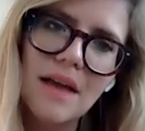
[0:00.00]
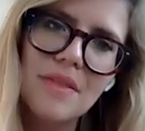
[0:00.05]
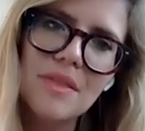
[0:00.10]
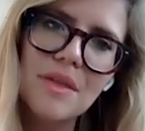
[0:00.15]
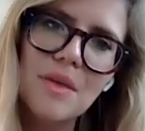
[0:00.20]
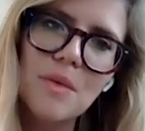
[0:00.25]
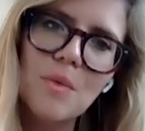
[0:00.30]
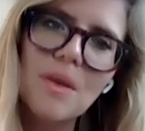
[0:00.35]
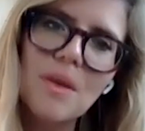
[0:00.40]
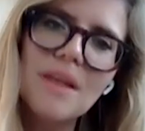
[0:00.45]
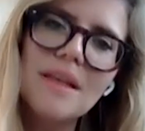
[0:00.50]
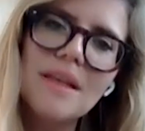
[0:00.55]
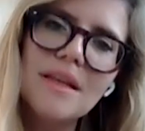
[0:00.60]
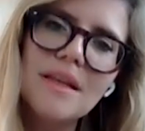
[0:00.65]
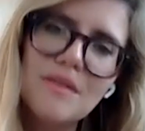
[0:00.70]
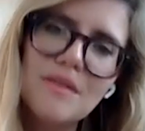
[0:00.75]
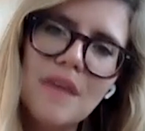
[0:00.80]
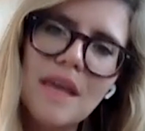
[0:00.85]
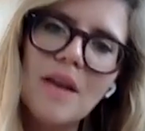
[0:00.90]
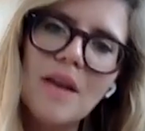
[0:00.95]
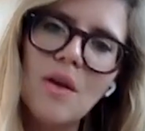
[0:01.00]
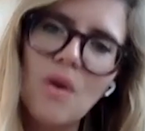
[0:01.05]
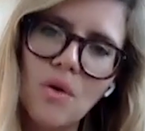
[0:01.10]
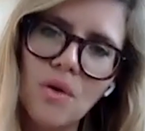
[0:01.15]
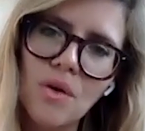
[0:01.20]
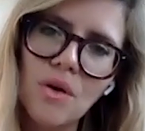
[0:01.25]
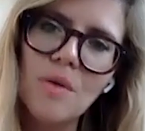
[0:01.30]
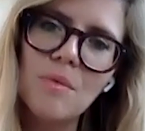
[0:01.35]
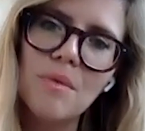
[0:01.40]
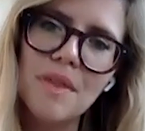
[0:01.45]
I think we're living
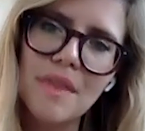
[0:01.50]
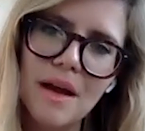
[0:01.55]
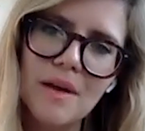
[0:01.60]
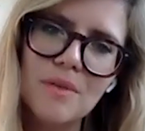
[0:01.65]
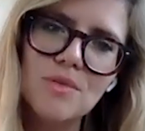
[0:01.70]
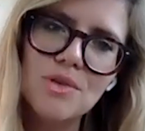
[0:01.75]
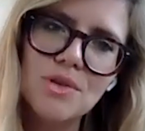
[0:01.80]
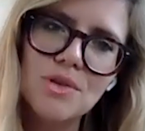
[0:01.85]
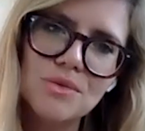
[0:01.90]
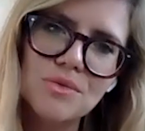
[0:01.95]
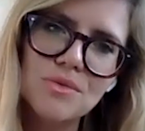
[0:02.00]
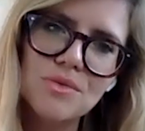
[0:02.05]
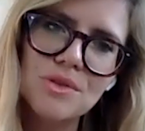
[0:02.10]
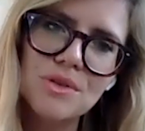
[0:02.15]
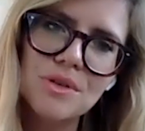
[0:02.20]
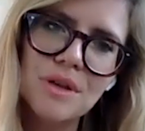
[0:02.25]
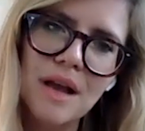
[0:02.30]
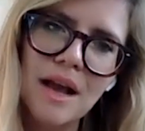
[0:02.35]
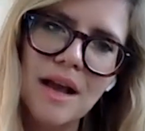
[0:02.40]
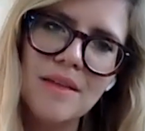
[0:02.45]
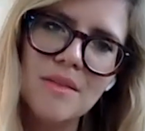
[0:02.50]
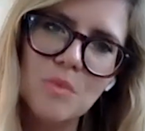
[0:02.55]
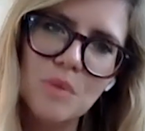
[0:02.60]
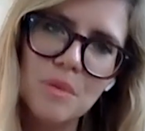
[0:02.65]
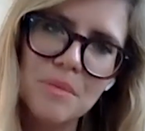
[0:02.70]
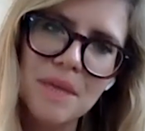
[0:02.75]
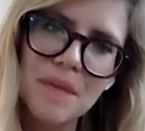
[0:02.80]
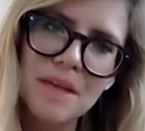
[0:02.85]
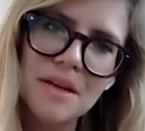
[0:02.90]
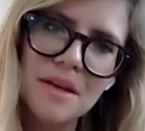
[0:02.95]
longer without children as
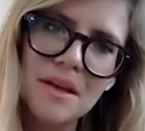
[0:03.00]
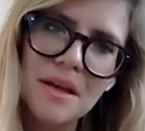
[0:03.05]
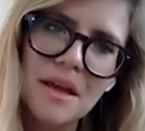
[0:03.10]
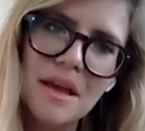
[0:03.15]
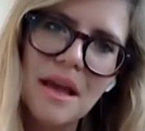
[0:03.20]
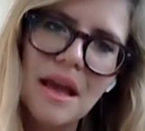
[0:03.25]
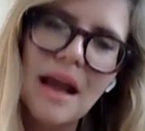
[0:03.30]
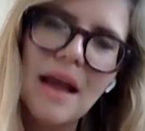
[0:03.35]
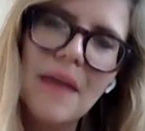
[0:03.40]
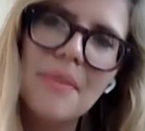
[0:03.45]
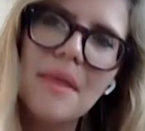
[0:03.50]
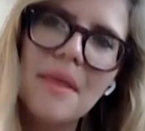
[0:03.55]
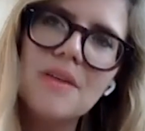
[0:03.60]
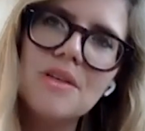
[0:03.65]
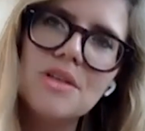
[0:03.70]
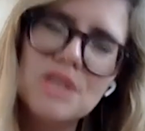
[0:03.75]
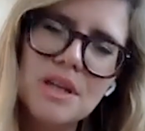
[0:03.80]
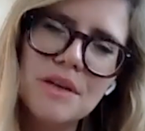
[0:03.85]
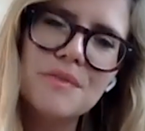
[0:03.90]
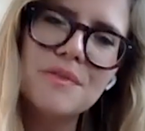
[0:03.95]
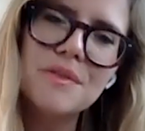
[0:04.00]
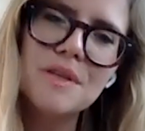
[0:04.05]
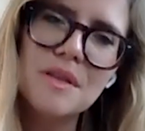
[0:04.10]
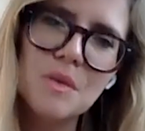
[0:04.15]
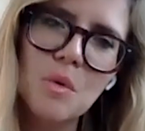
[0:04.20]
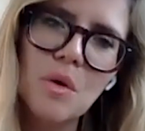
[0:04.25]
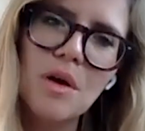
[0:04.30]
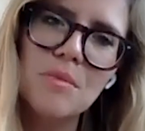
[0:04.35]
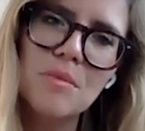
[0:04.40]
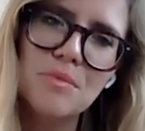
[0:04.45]
women, and that shift
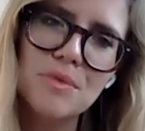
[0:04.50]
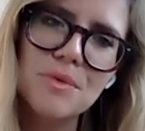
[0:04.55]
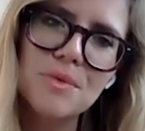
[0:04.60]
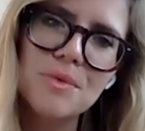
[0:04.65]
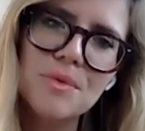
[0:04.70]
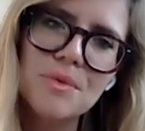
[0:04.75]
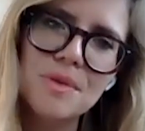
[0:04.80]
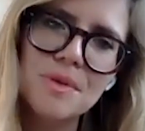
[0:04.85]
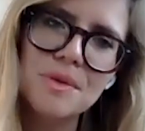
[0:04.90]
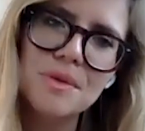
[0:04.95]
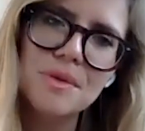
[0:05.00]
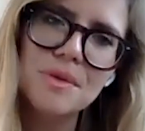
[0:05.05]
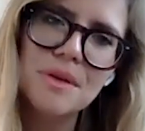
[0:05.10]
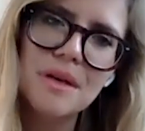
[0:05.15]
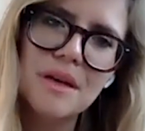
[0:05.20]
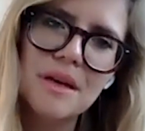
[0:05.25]
is quite brutal.